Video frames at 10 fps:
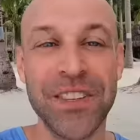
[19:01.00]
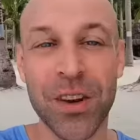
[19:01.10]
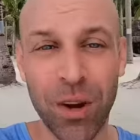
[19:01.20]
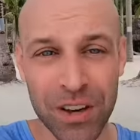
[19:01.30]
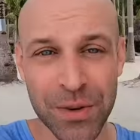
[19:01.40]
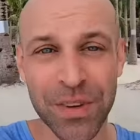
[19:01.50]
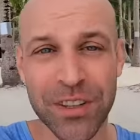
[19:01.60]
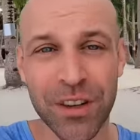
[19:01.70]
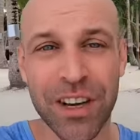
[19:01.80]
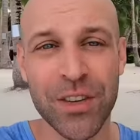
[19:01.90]
It's so awesome
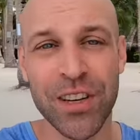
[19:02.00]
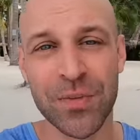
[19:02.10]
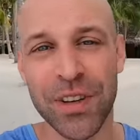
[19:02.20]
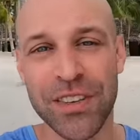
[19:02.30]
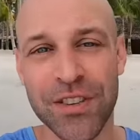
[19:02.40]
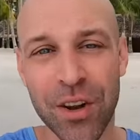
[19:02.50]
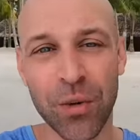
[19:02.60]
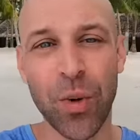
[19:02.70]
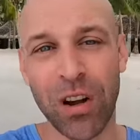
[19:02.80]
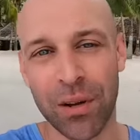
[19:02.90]
that your country has been so
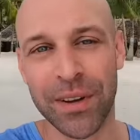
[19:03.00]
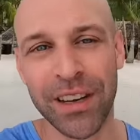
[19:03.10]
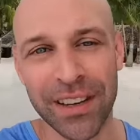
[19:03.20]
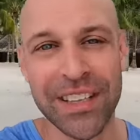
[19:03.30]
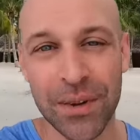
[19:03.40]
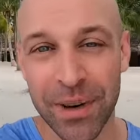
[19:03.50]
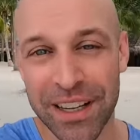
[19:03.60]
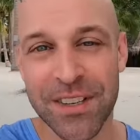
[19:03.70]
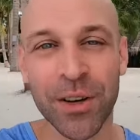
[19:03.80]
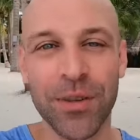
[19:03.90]
welcoming to
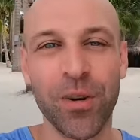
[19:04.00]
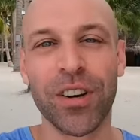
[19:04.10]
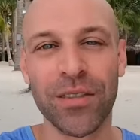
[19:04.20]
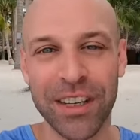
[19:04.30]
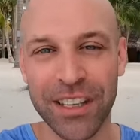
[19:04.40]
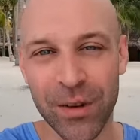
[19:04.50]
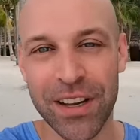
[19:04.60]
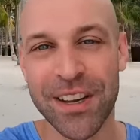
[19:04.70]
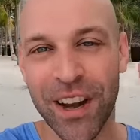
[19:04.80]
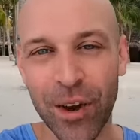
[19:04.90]
me. So if you are living in the
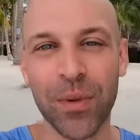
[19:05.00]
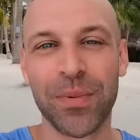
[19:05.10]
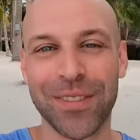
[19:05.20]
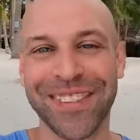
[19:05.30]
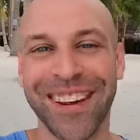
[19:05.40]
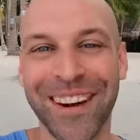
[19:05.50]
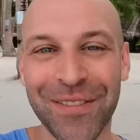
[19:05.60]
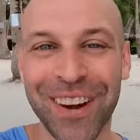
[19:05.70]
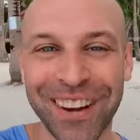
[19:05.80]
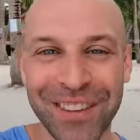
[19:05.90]
US, I hope
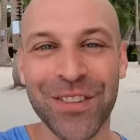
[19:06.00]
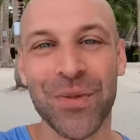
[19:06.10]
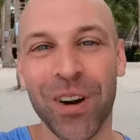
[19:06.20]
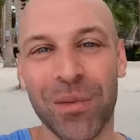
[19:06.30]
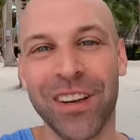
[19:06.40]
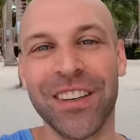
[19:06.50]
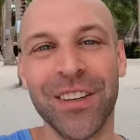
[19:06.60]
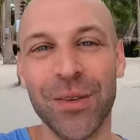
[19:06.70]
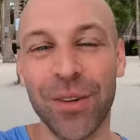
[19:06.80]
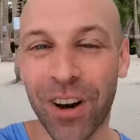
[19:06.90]
my country's welcoming to
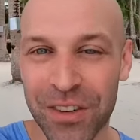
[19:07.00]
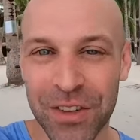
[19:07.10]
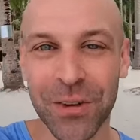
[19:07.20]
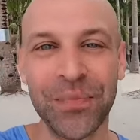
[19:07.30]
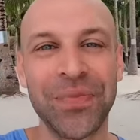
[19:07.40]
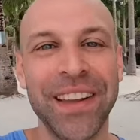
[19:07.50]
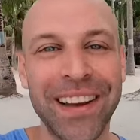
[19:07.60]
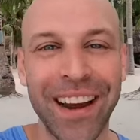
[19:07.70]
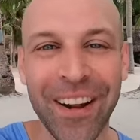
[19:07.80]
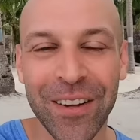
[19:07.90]
you also.
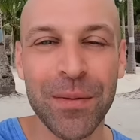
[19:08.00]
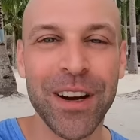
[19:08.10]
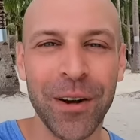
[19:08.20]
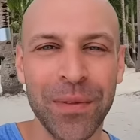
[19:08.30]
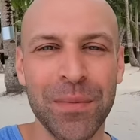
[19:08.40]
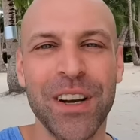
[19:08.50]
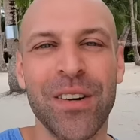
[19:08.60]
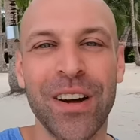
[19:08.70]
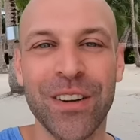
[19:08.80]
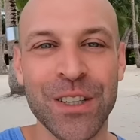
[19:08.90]
I don't know, let me
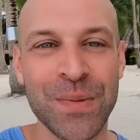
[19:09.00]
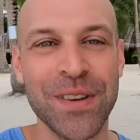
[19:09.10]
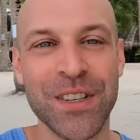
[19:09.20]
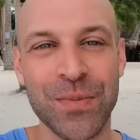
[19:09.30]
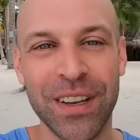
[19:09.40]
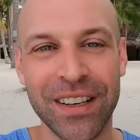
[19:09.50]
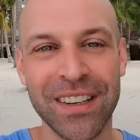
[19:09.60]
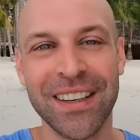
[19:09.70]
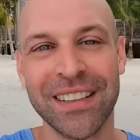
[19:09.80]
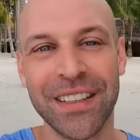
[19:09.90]
know how your experience has been
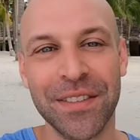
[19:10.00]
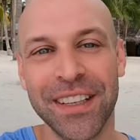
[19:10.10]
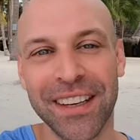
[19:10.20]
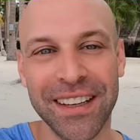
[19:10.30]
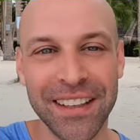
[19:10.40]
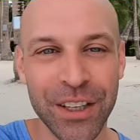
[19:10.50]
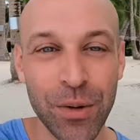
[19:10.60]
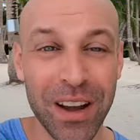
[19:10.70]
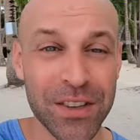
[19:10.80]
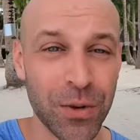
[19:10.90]
living in the
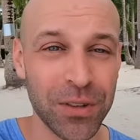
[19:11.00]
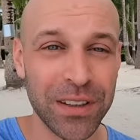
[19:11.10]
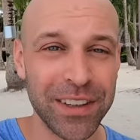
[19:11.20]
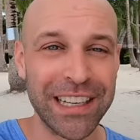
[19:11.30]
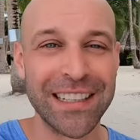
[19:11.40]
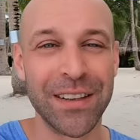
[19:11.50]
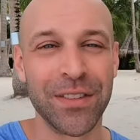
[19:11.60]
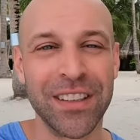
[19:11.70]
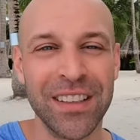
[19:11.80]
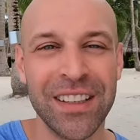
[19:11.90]
US or living in a
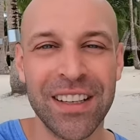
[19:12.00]
different